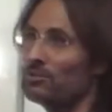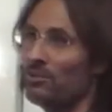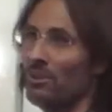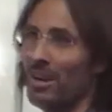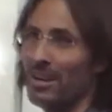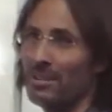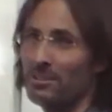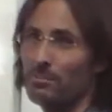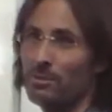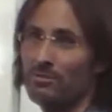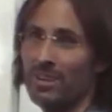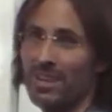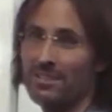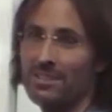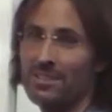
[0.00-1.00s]
trying to
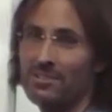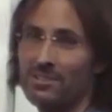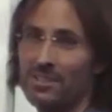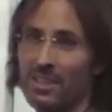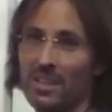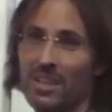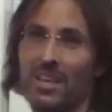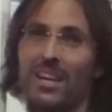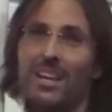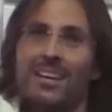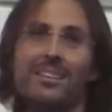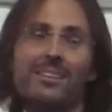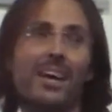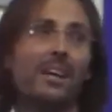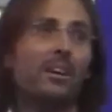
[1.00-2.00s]
prevent this
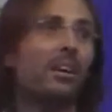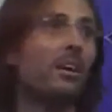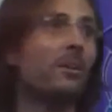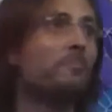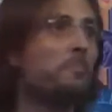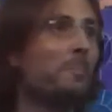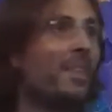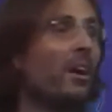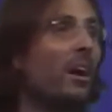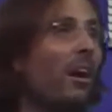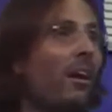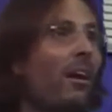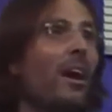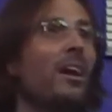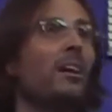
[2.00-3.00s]
that
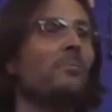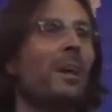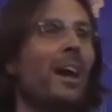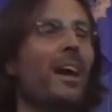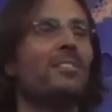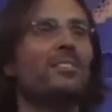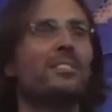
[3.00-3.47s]
I am